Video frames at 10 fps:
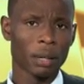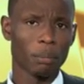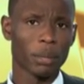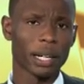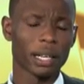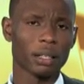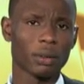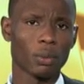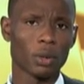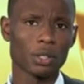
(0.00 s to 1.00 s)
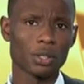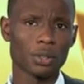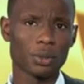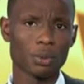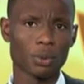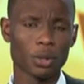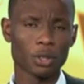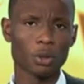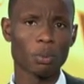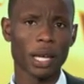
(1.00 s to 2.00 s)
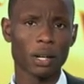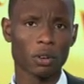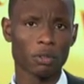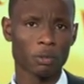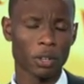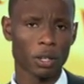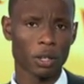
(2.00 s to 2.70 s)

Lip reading: but what do you make of